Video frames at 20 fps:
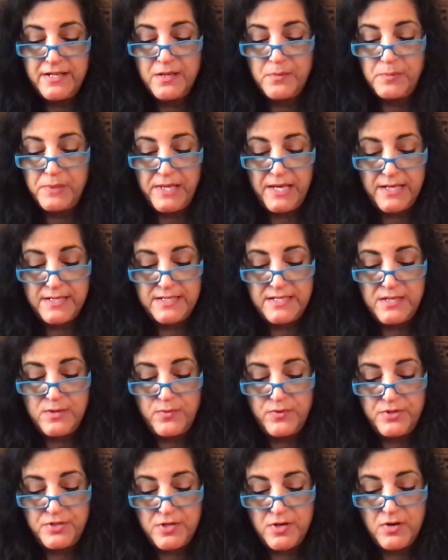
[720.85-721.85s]
black tea
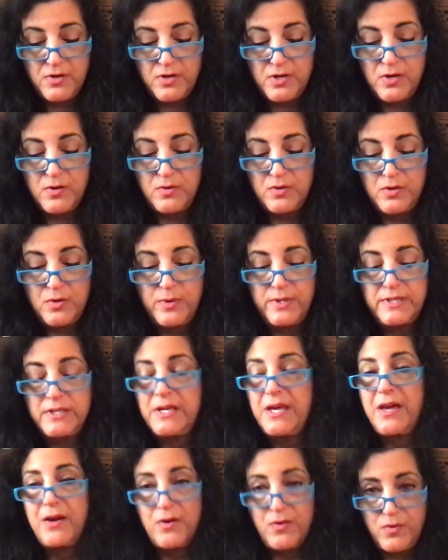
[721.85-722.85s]
with dark cocoa and
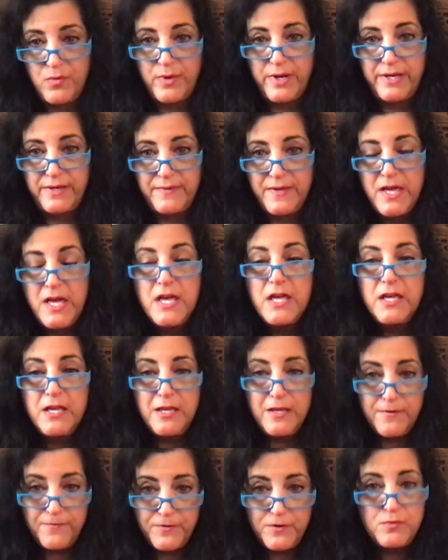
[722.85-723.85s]
caraway.
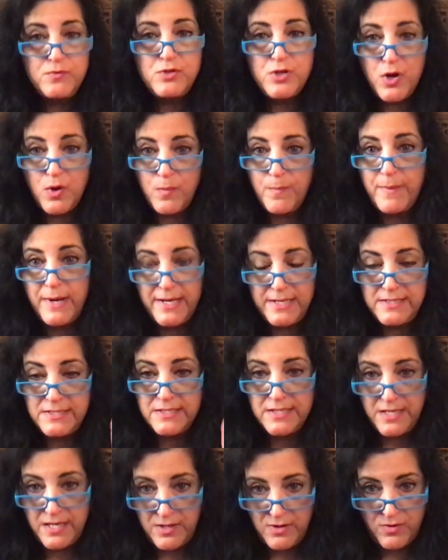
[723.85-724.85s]
If you don't mind
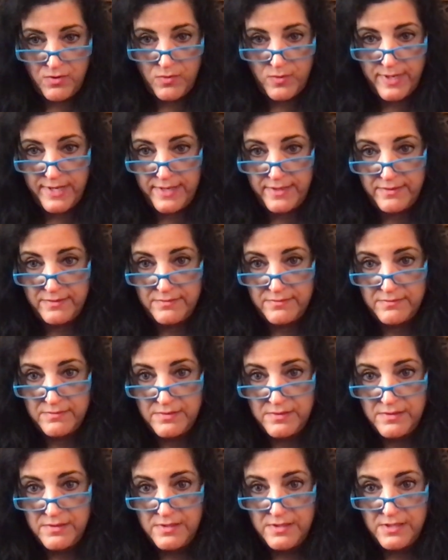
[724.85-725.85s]
caraway,
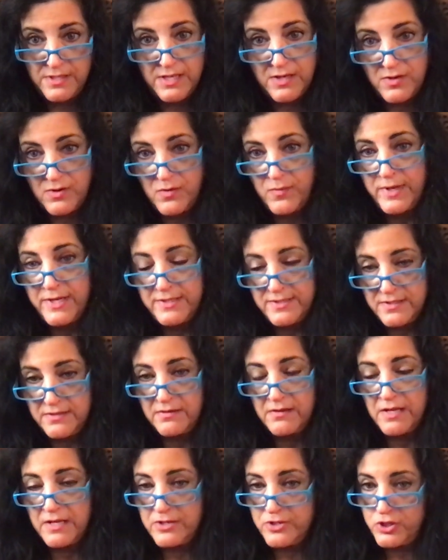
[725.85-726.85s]
caraway's in a
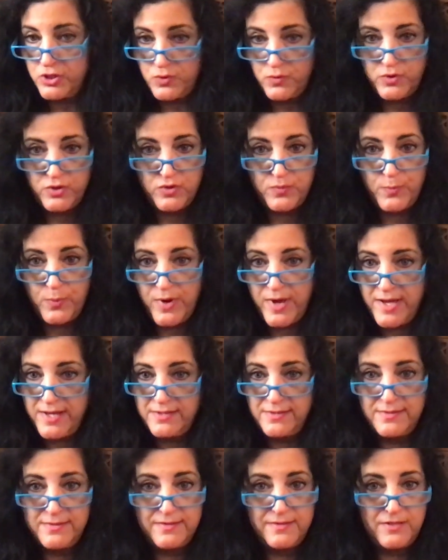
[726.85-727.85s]
lot of Jewish
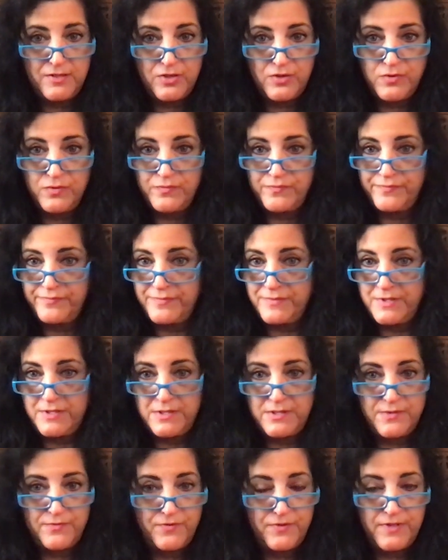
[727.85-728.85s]
breads,
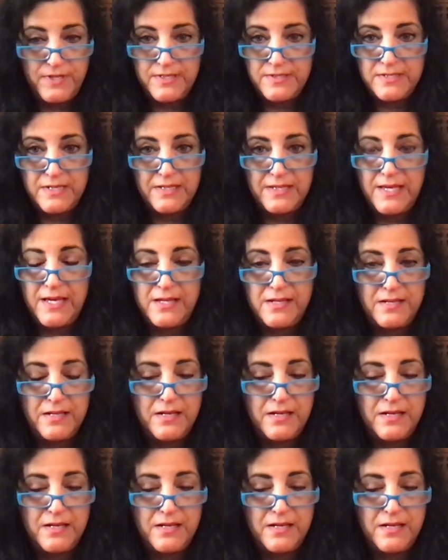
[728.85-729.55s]
different things like that.